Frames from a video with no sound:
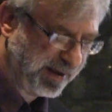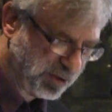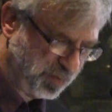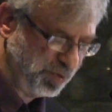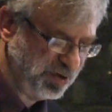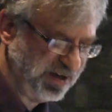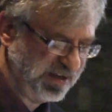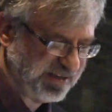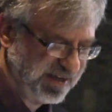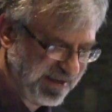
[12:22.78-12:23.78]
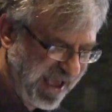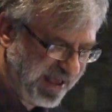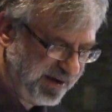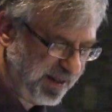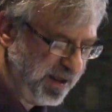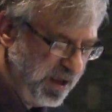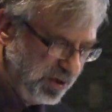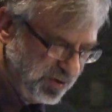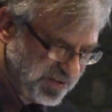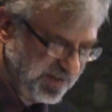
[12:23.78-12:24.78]
communities in Canada.
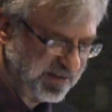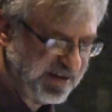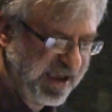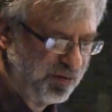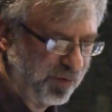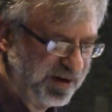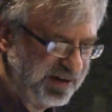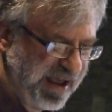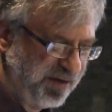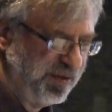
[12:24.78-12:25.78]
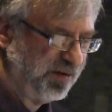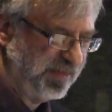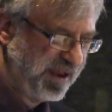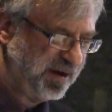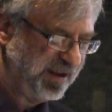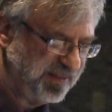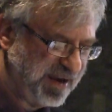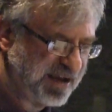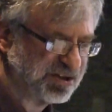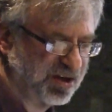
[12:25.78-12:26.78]
You see the 10 running down there. Then in the
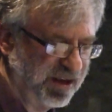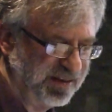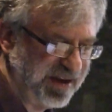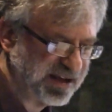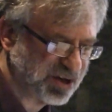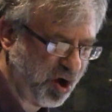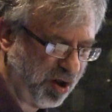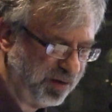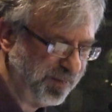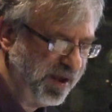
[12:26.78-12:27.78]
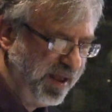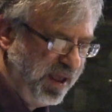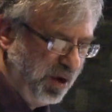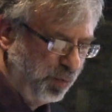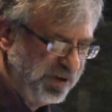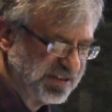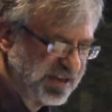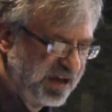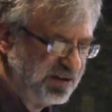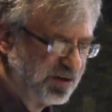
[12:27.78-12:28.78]
next column, we
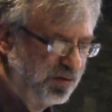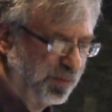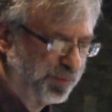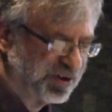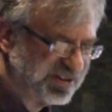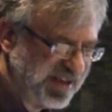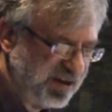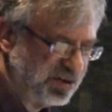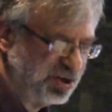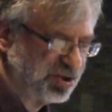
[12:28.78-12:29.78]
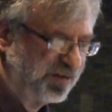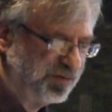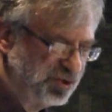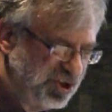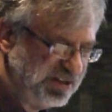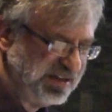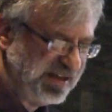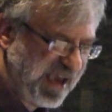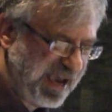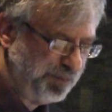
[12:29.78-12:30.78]
cite the percentage of
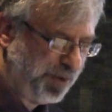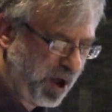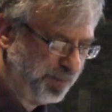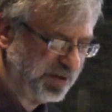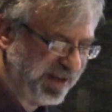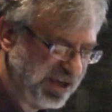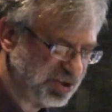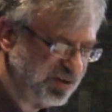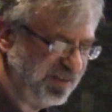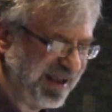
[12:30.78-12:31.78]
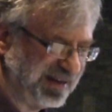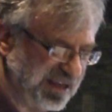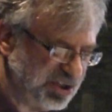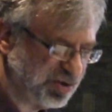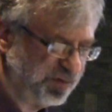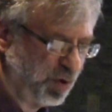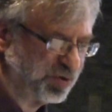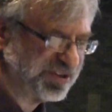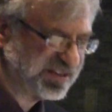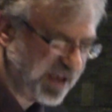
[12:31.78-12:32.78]
GTA population that each of
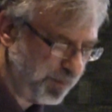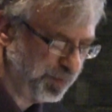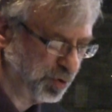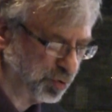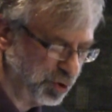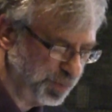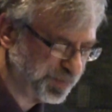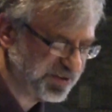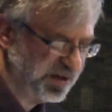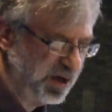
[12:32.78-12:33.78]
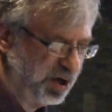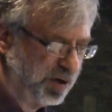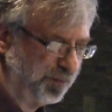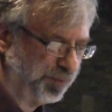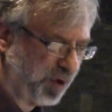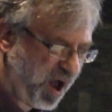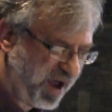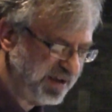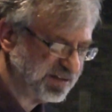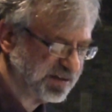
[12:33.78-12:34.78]
those subgroups
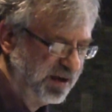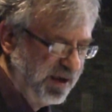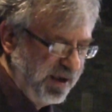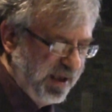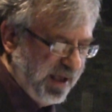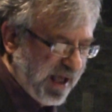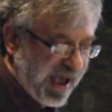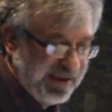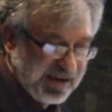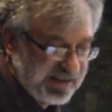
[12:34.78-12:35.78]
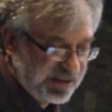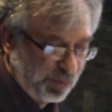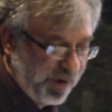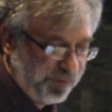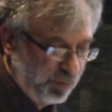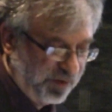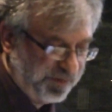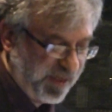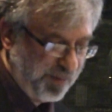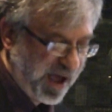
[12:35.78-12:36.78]
comprise. I guess as a rough rule of
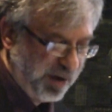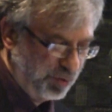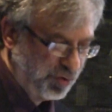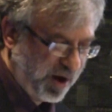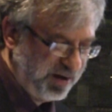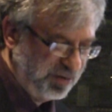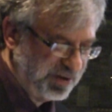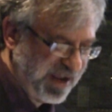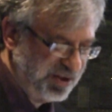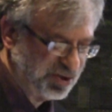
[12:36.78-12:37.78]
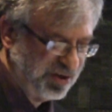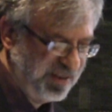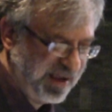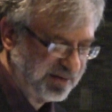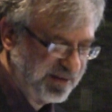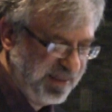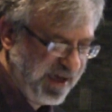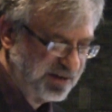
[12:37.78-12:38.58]
thumb, I would draw to your attention that